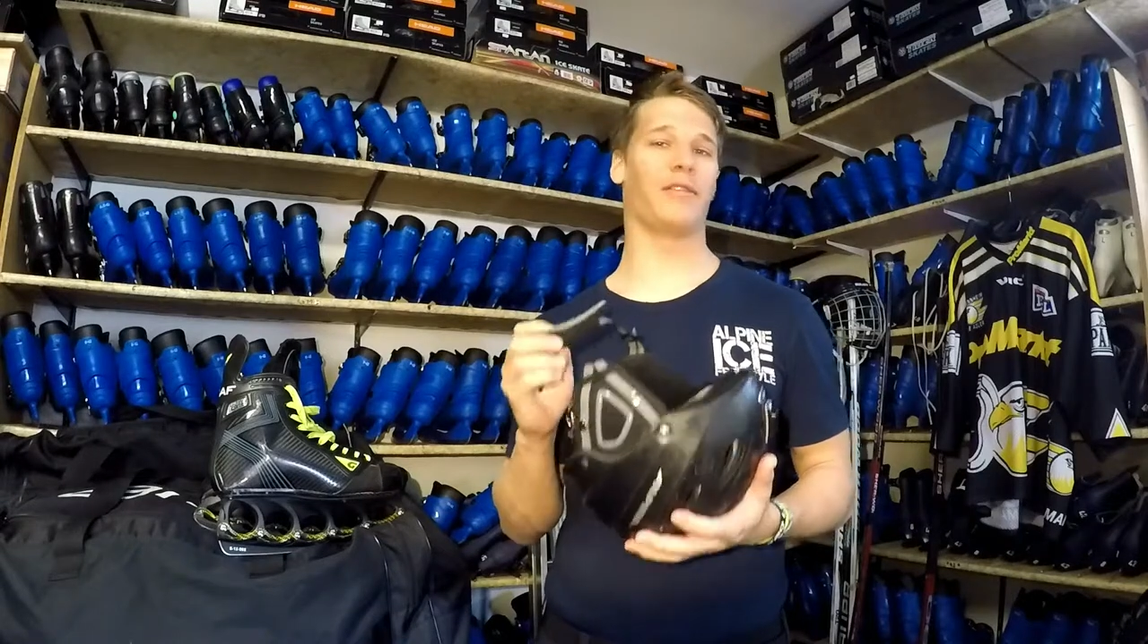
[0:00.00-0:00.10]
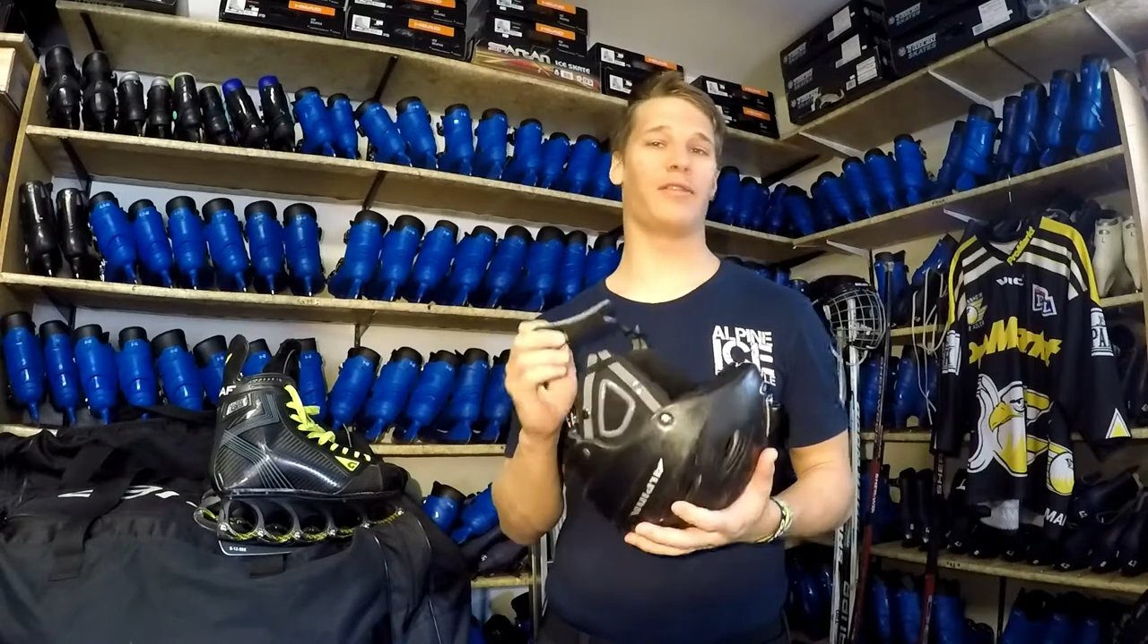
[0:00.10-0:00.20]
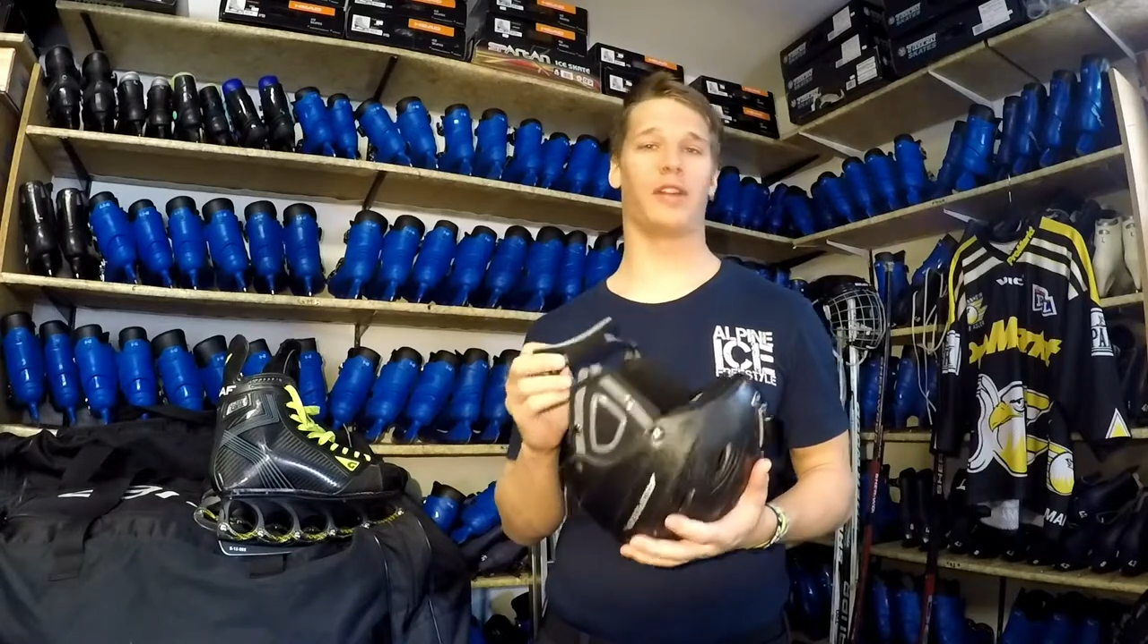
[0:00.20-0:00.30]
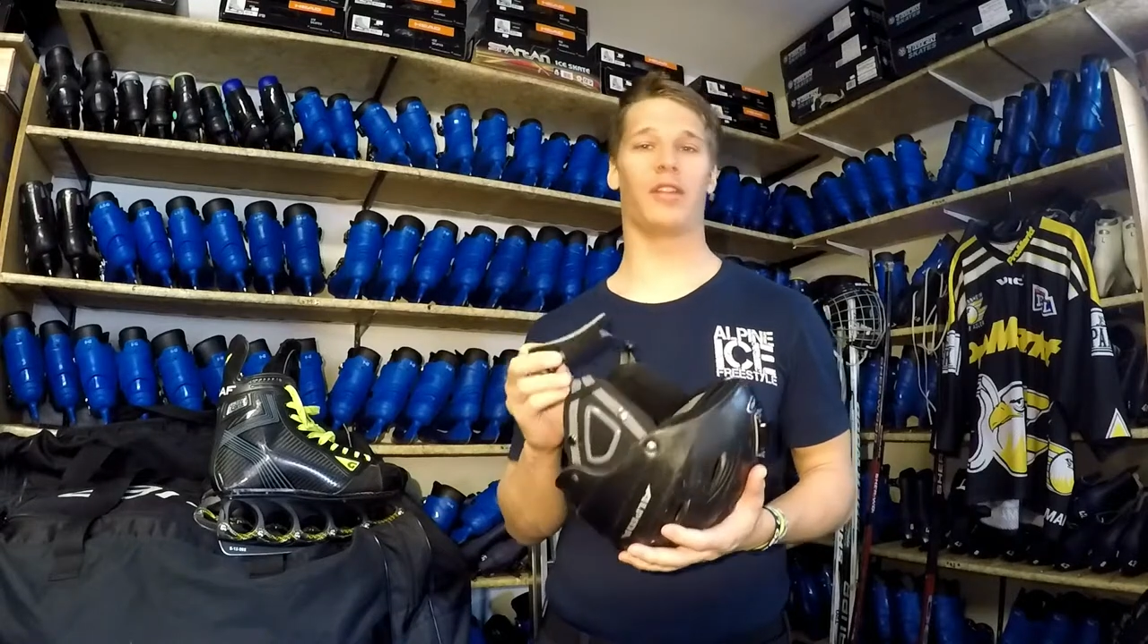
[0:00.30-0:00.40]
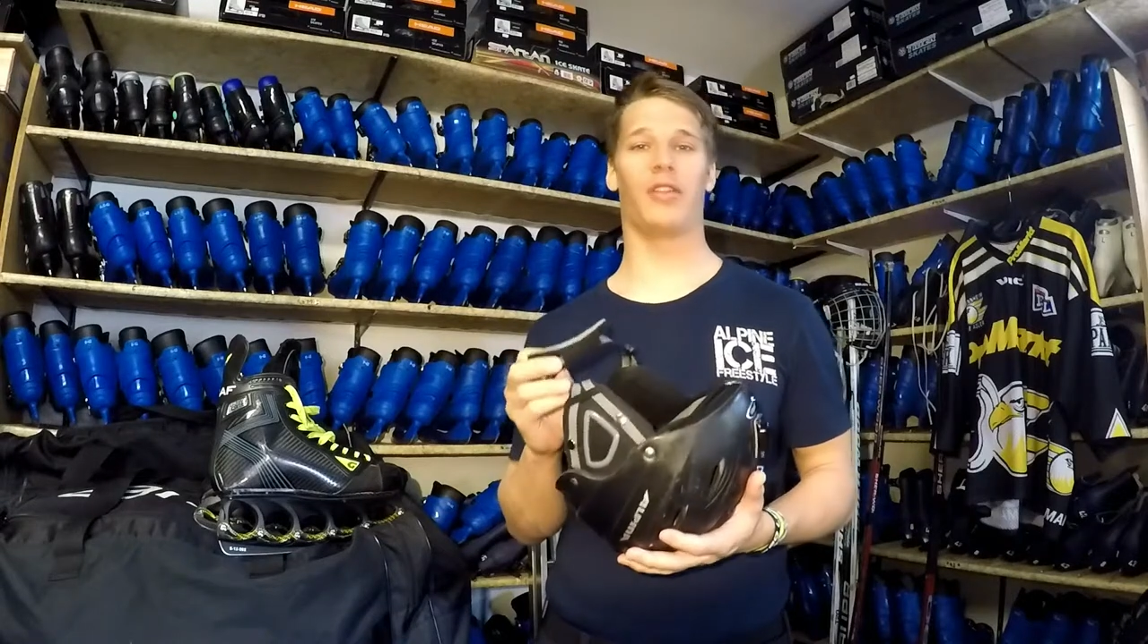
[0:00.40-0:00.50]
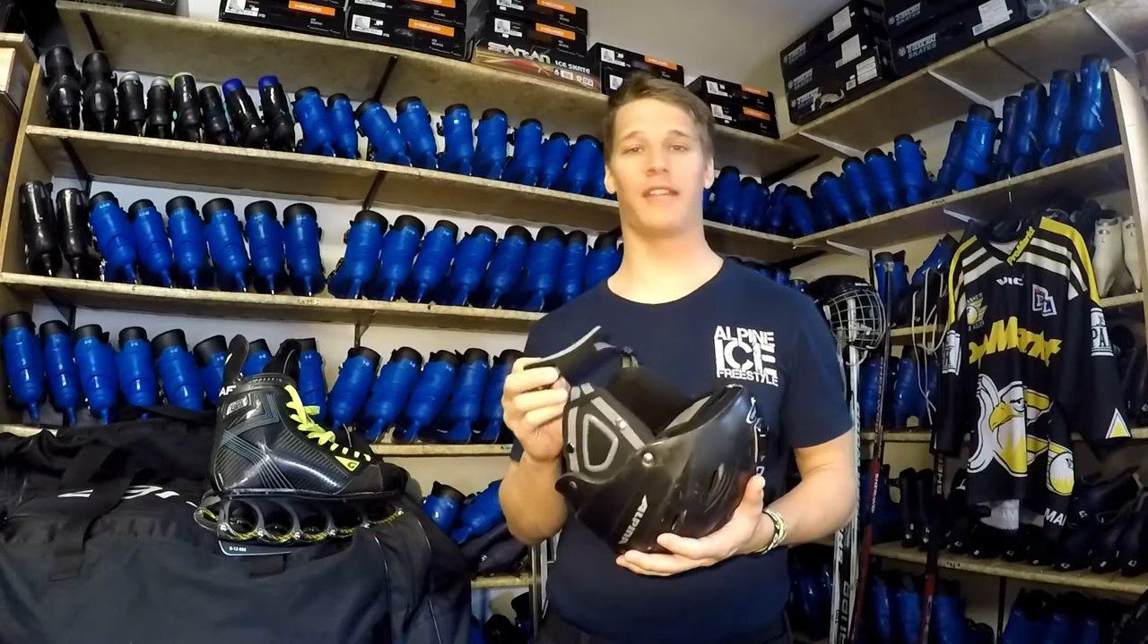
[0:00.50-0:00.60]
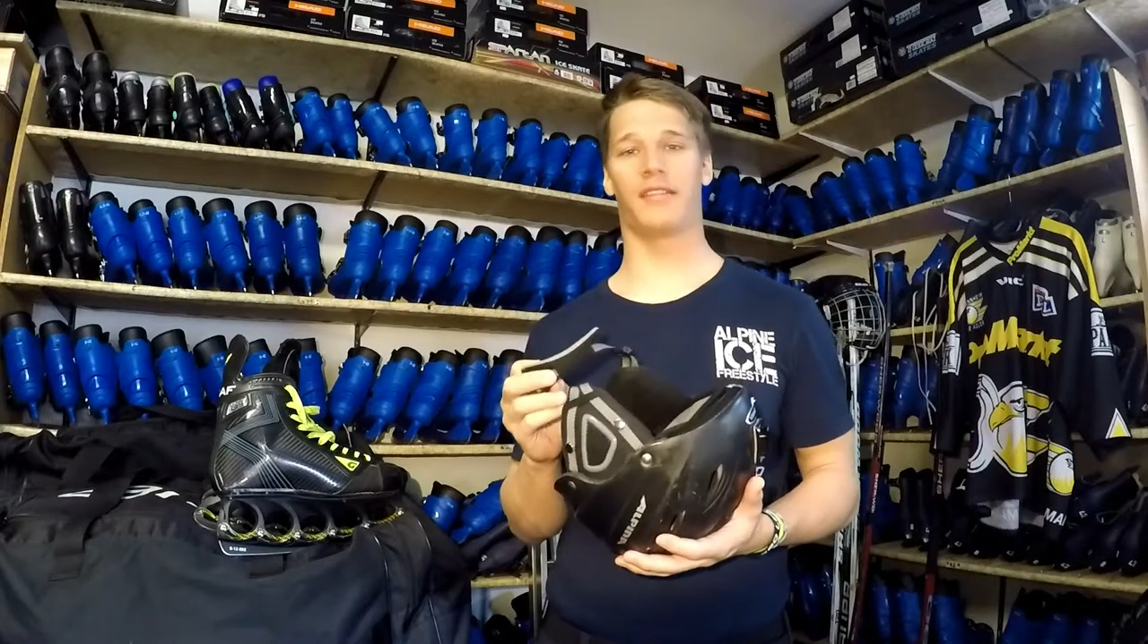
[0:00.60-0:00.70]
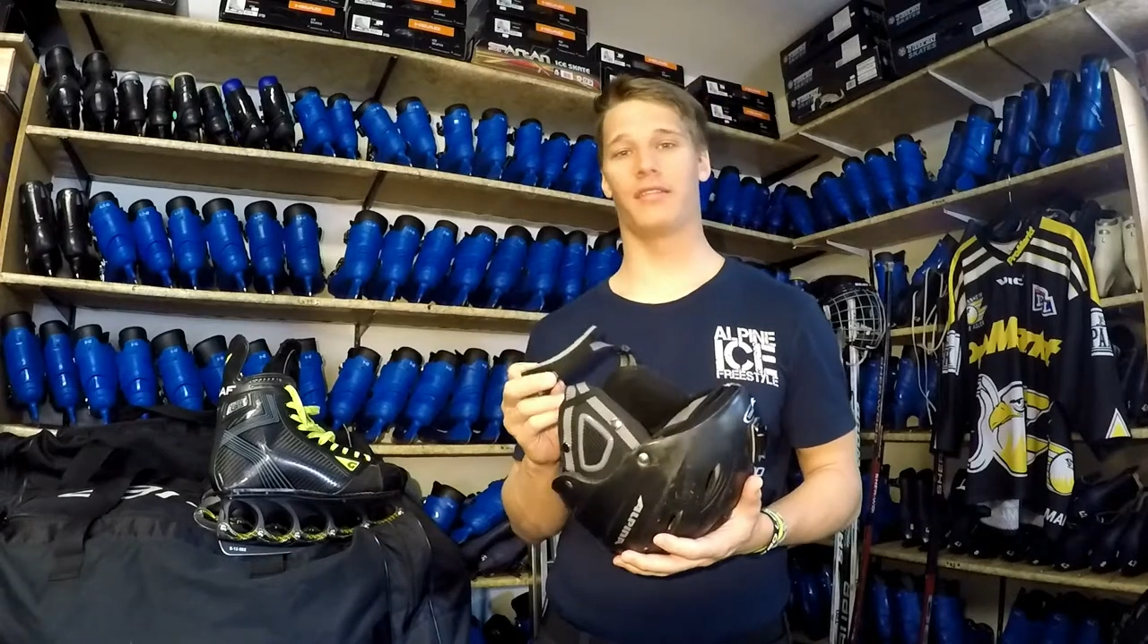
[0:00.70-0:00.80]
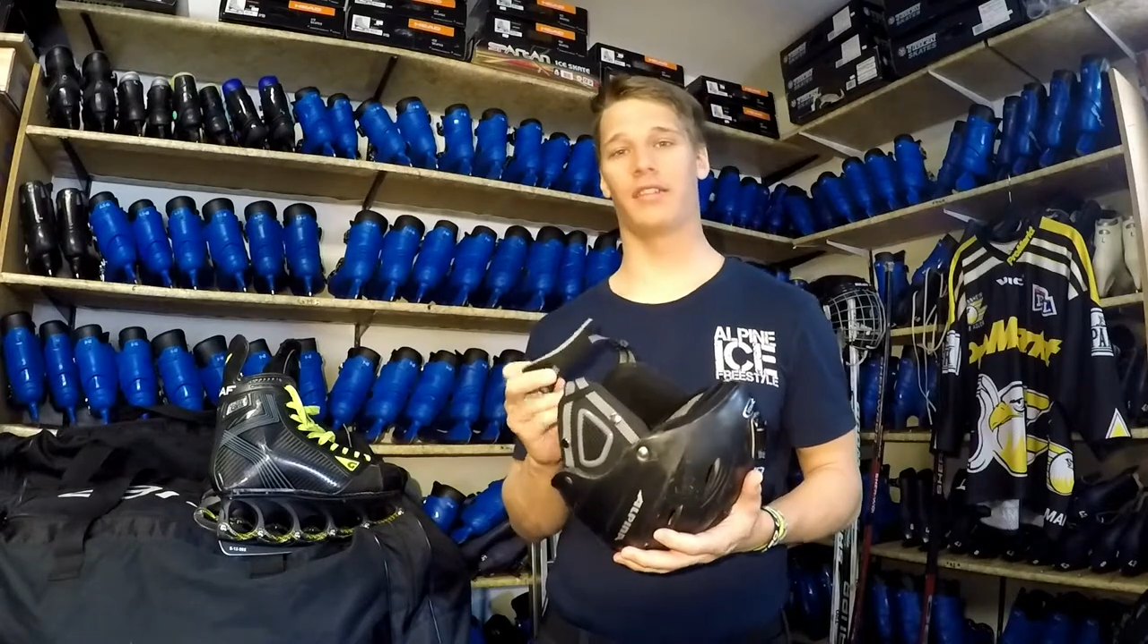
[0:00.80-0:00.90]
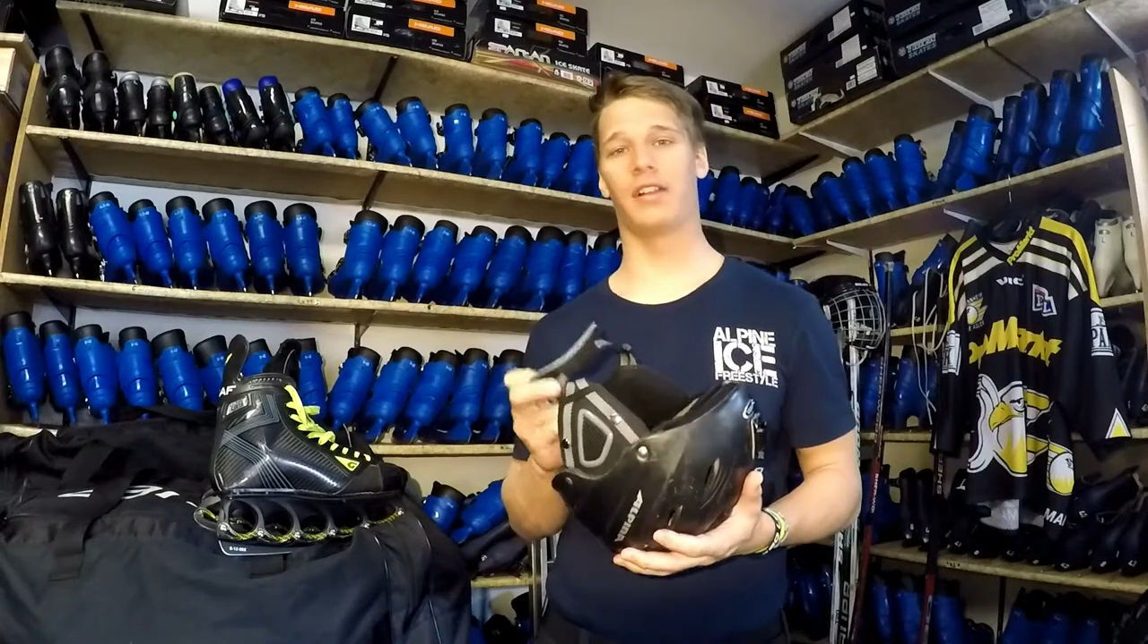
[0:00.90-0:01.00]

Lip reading: for the rest of your